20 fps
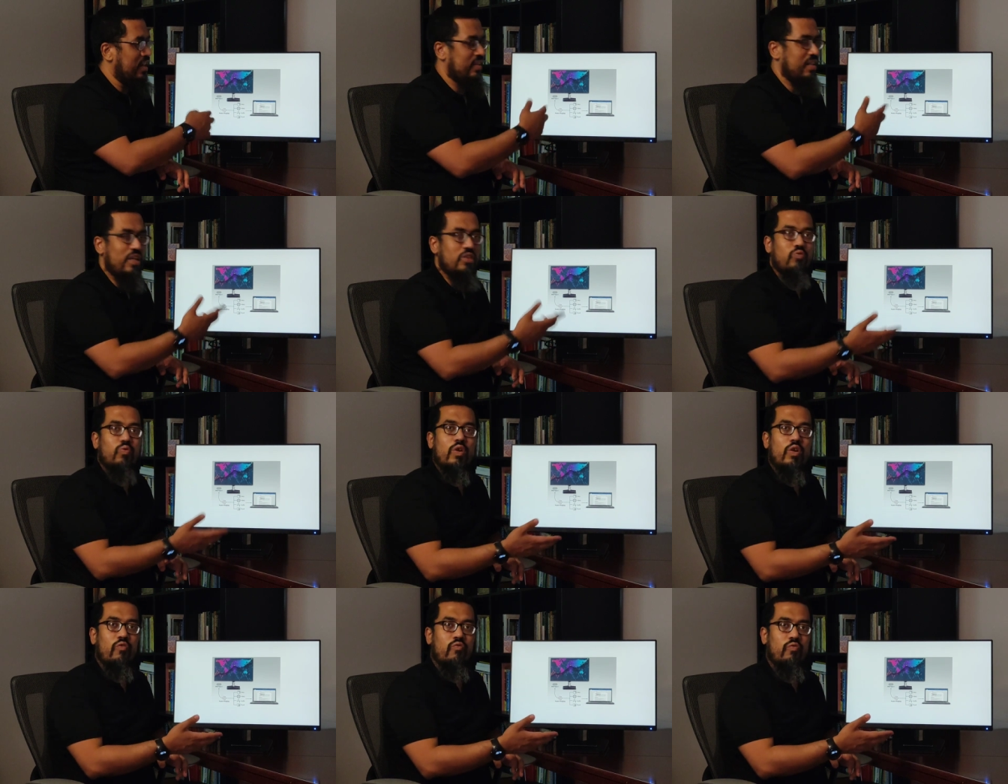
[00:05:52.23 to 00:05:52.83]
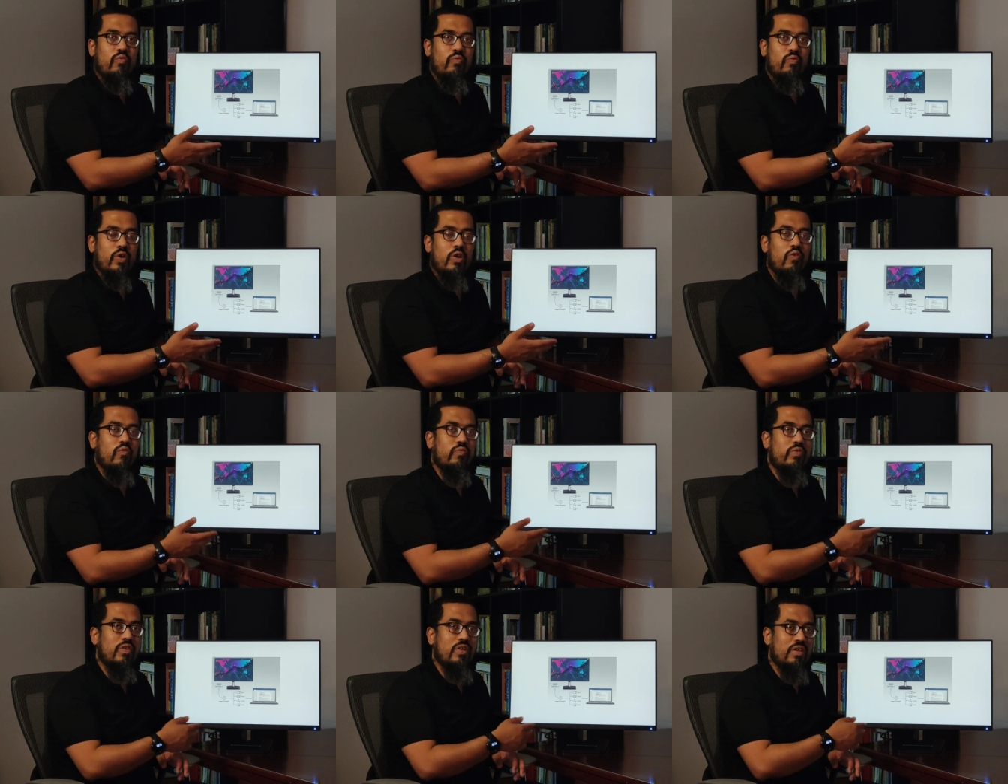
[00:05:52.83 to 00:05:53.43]
And that's
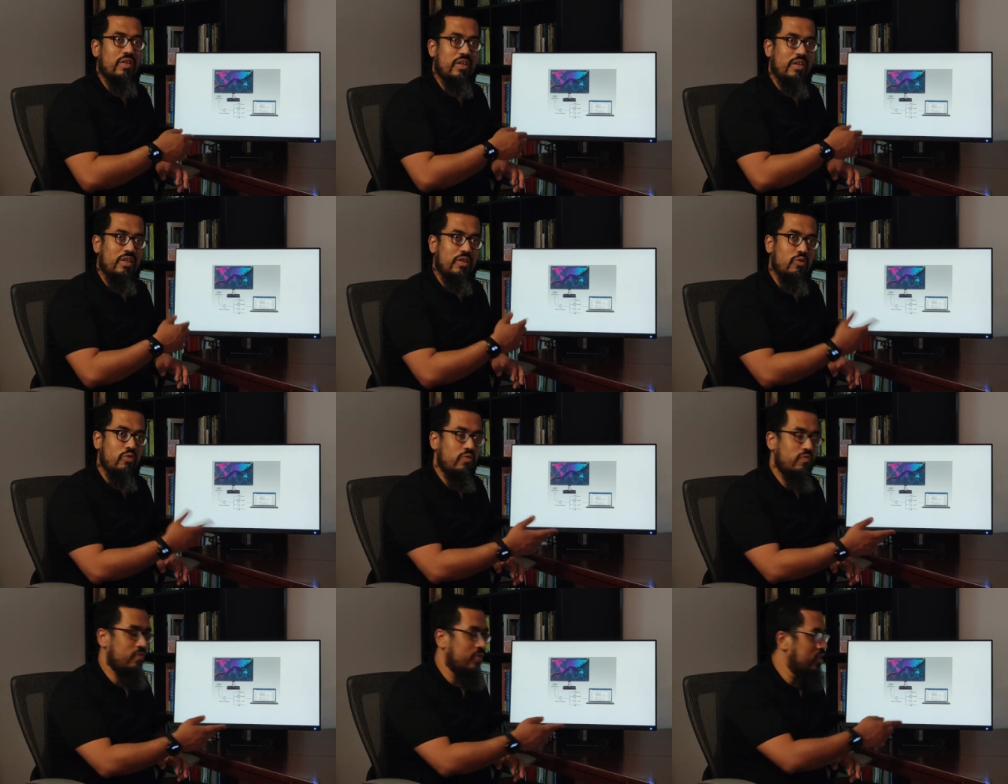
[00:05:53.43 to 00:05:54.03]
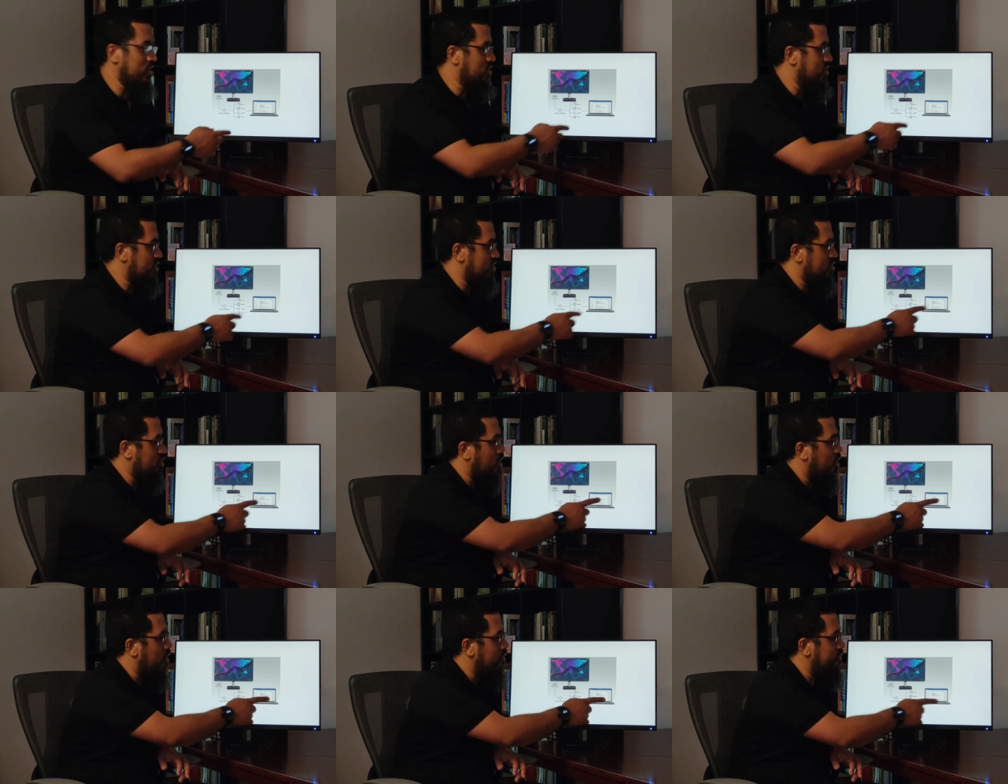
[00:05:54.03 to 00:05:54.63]
one of the really good
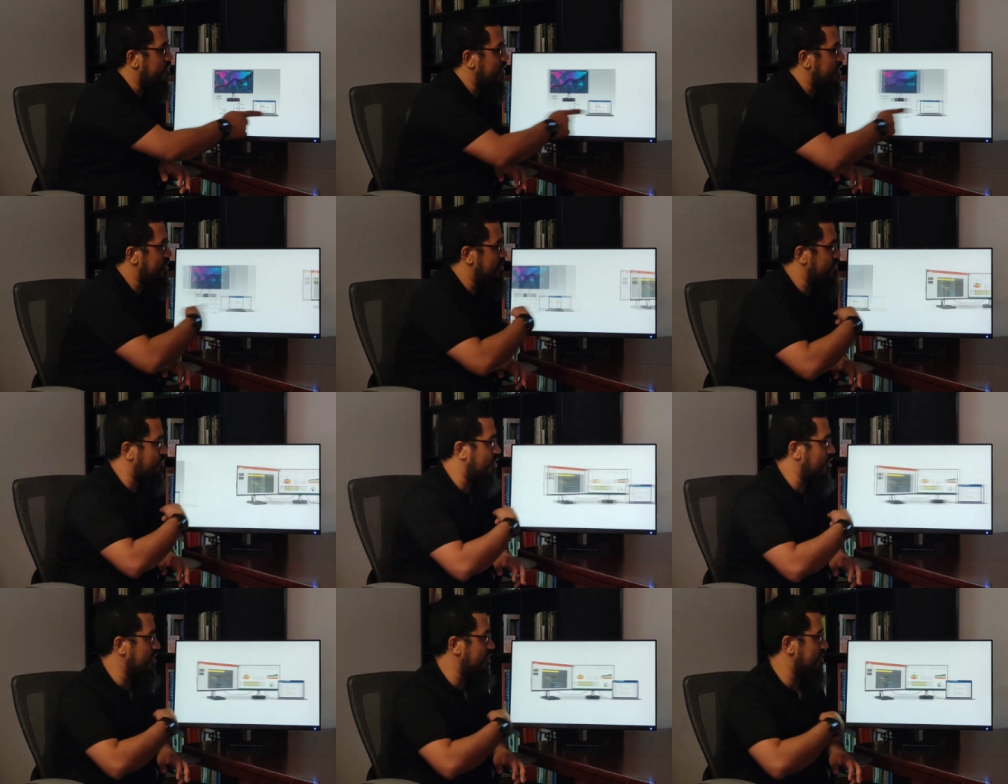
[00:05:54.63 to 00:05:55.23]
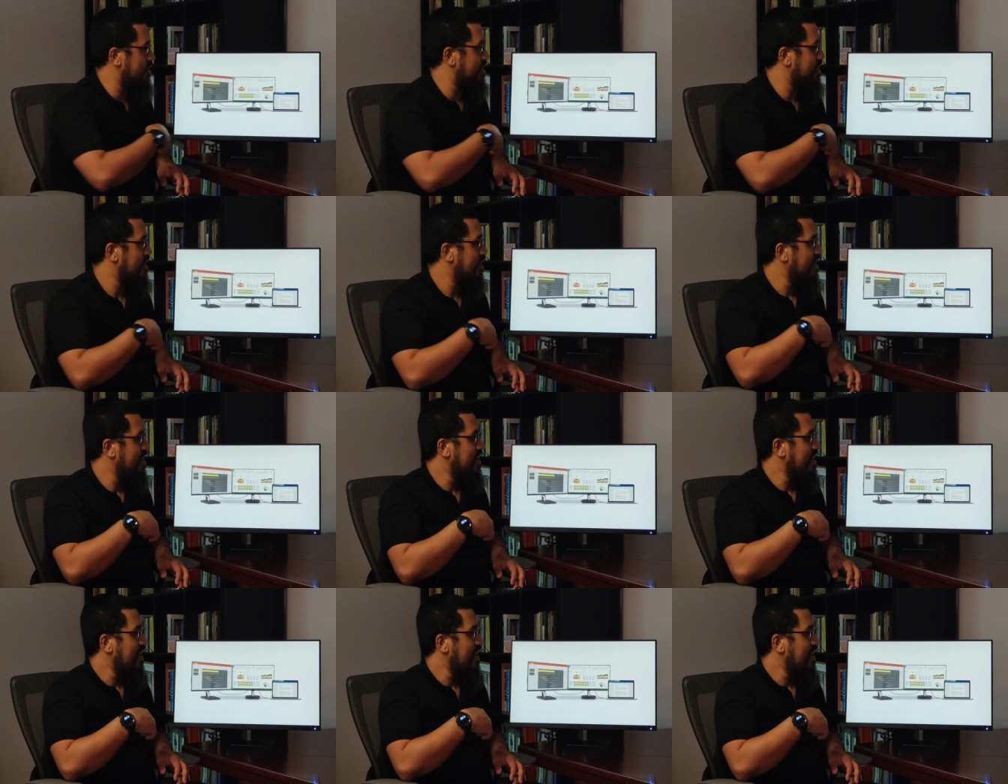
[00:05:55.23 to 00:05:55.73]
features of this monitor.